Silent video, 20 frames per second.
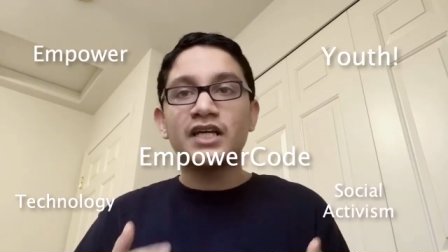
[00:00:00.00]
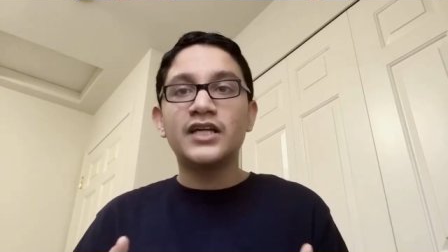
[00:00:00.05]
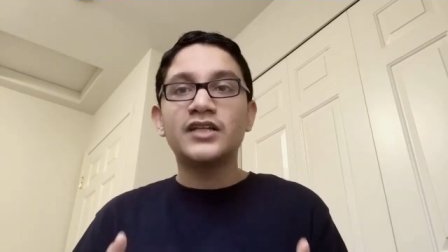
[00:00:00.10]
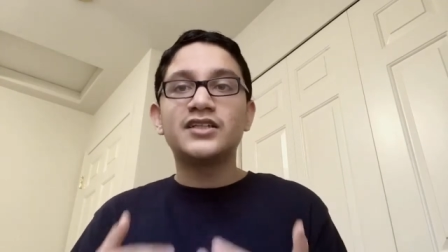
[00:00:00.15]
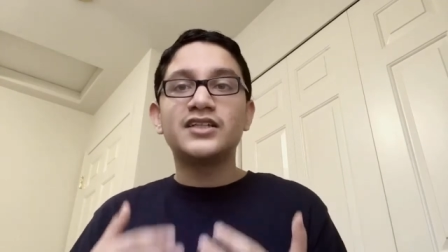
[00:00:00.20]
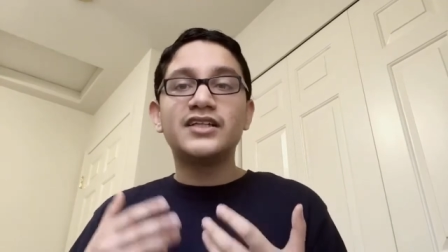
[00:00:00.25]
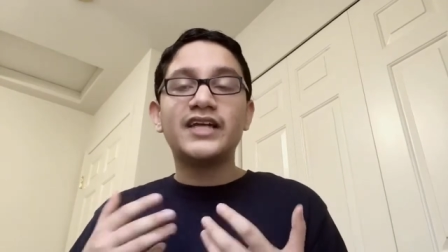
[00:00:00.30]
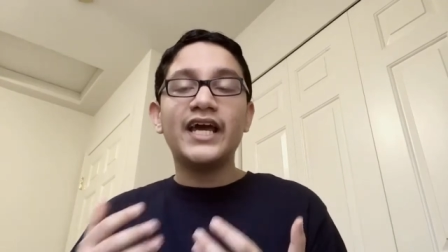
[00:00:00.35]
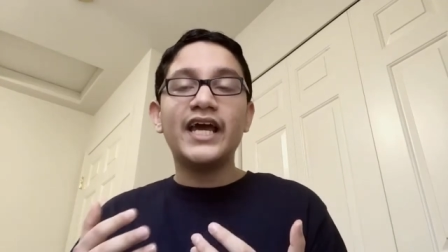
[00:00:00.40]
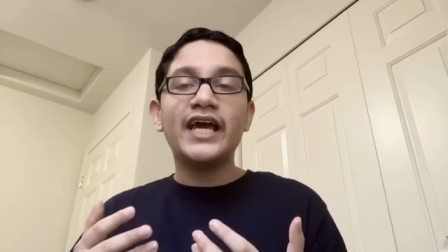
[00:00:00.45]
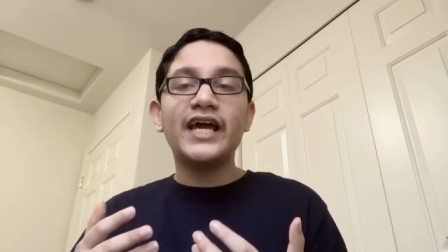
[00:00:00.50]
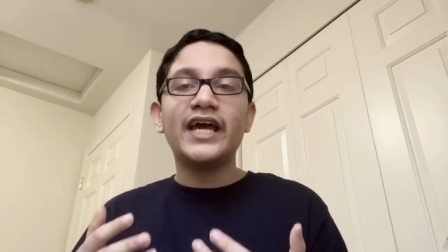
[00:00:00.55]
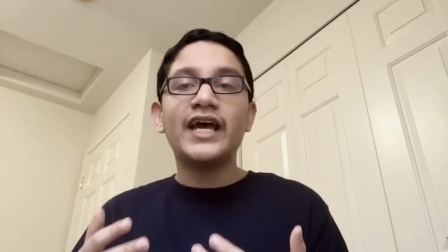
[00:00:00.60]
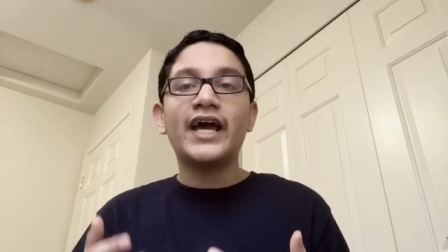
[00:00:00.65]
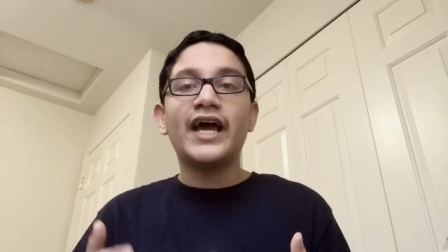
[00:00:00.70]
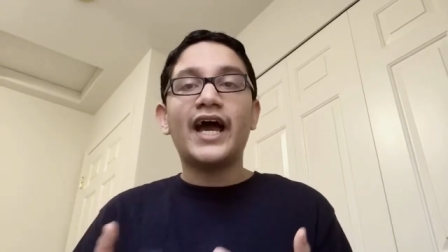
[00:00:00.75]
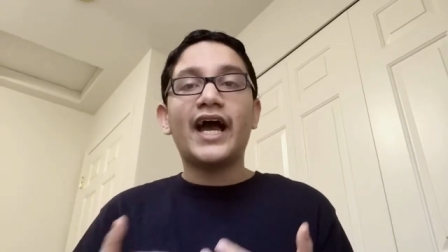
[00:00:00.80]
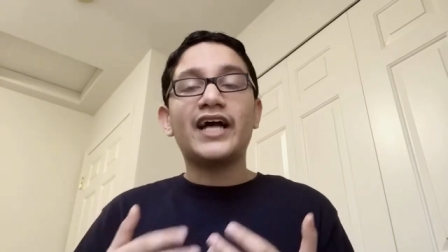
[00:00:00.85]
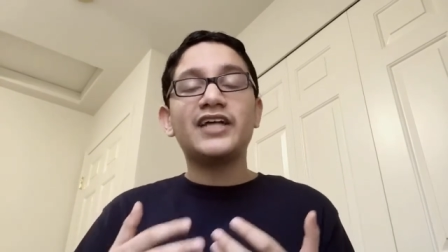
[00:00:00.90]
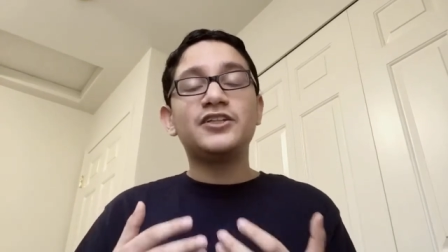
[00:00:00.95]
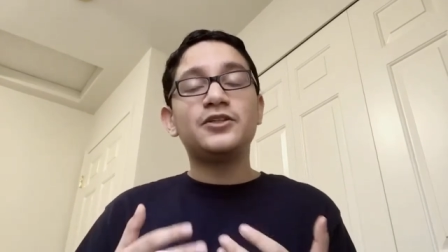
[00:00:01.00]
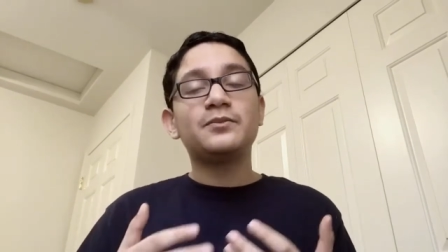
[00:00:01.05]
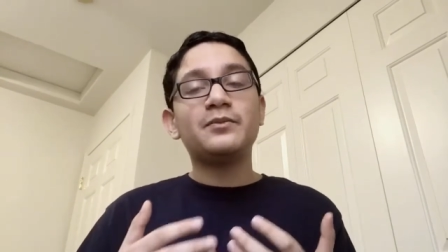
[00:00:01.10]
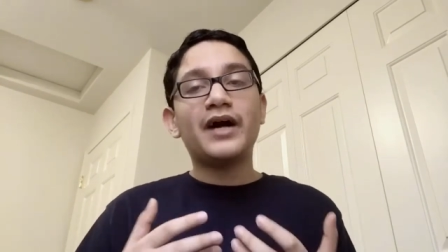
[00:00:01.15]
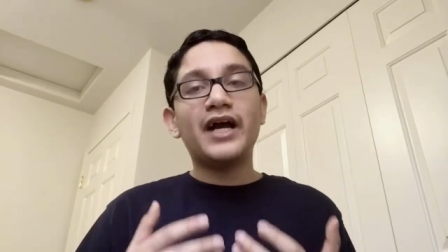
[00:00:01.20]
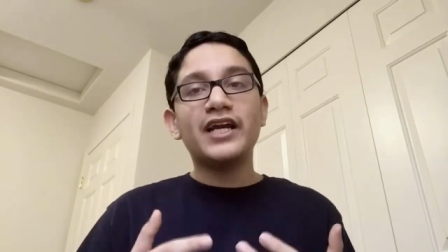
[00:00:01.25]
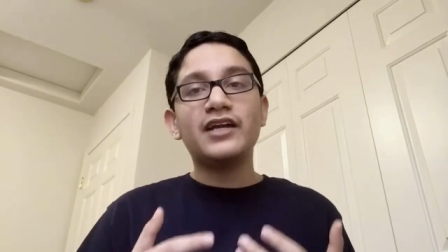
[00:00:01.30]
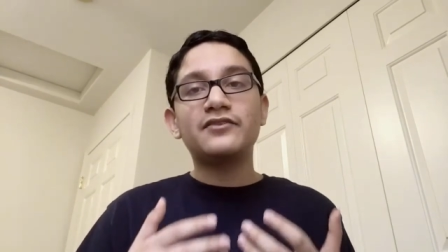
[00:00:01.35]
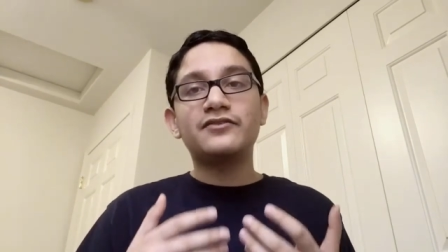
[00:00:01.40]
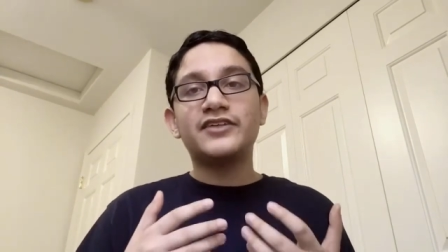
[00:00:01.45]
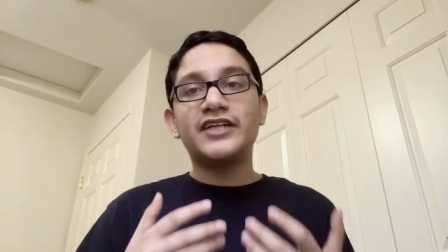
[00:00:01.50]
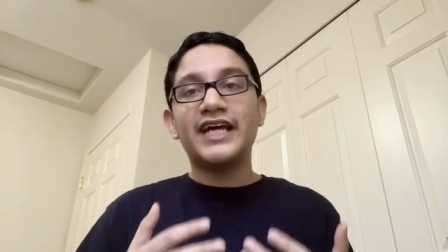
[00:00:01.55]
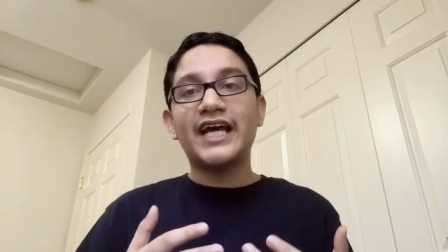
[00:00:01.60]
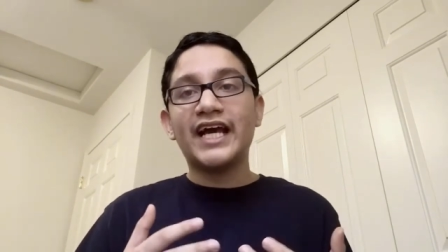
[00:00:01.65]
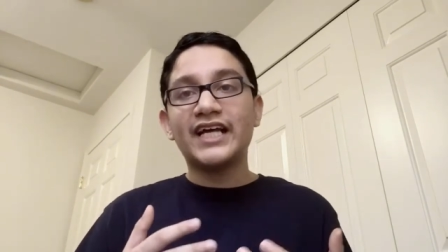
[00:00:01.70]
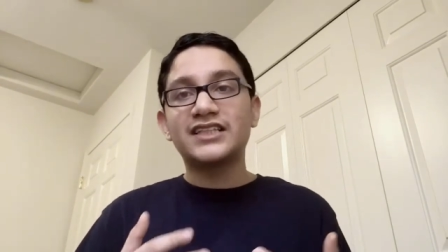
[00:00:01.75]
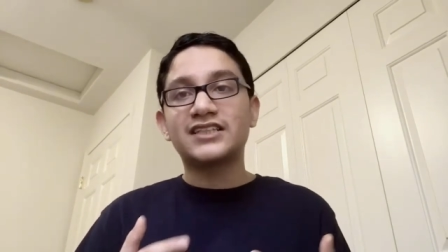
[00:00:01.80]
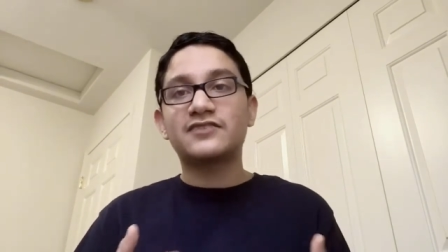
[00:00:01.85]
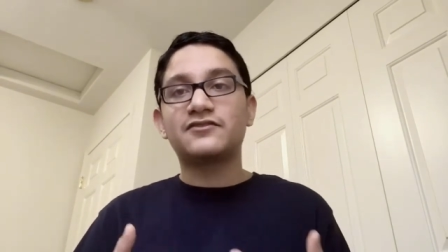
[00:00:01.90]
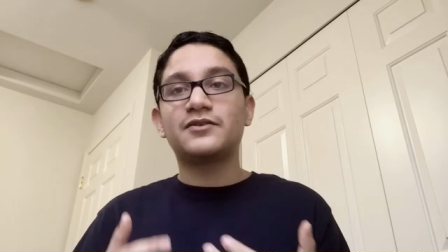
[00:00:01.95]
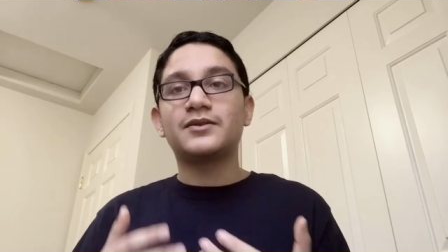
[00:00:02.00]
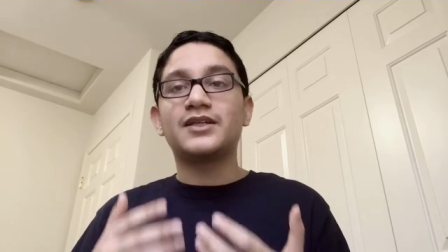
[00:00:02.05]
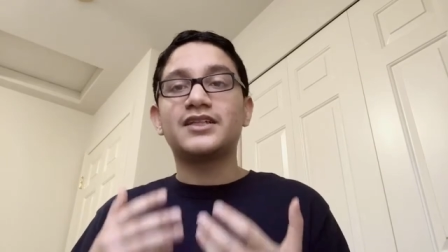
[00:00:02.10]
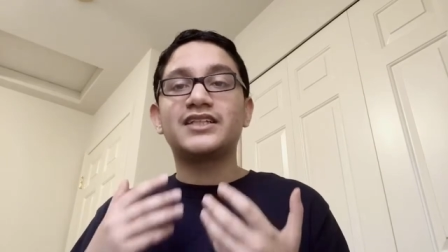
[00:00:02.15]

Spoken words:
Today, as you might have guessed from the